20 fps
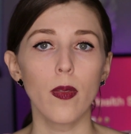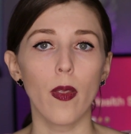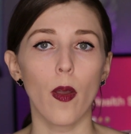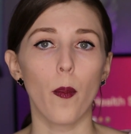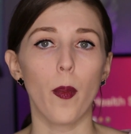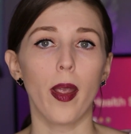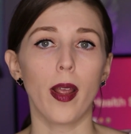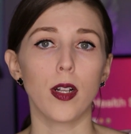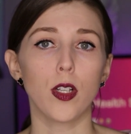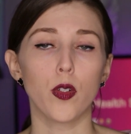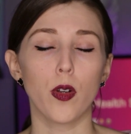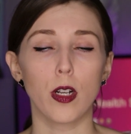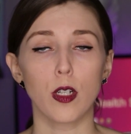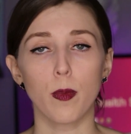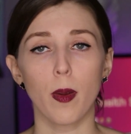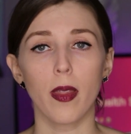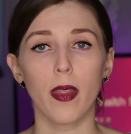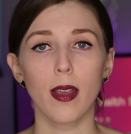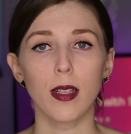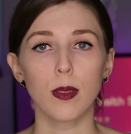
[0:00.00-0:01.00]
Now I can stretch
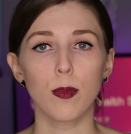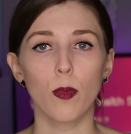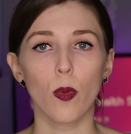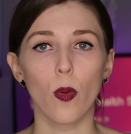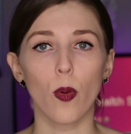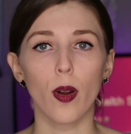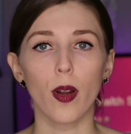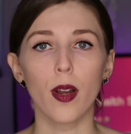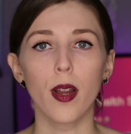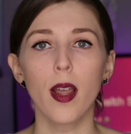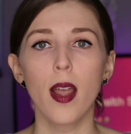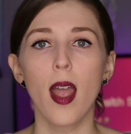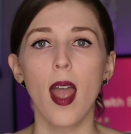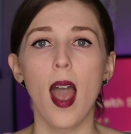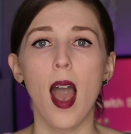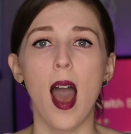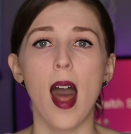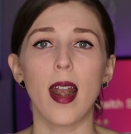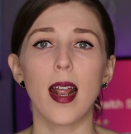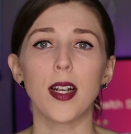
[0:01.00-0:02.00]
my legs more,
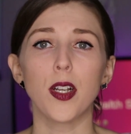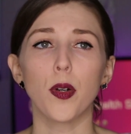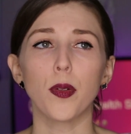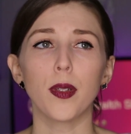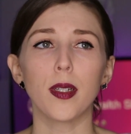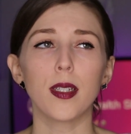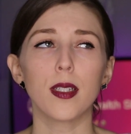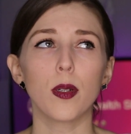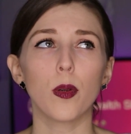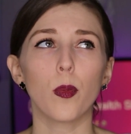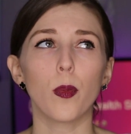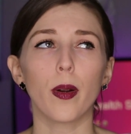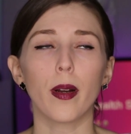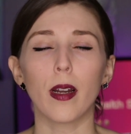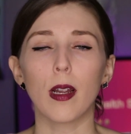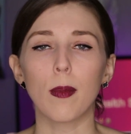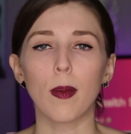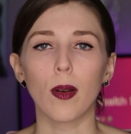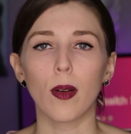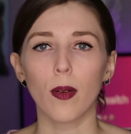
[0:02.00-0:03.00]
and I don't need to
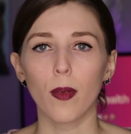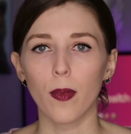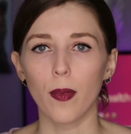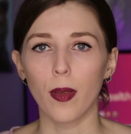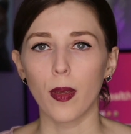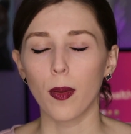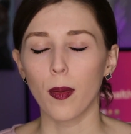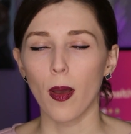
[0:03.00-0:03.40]
worry about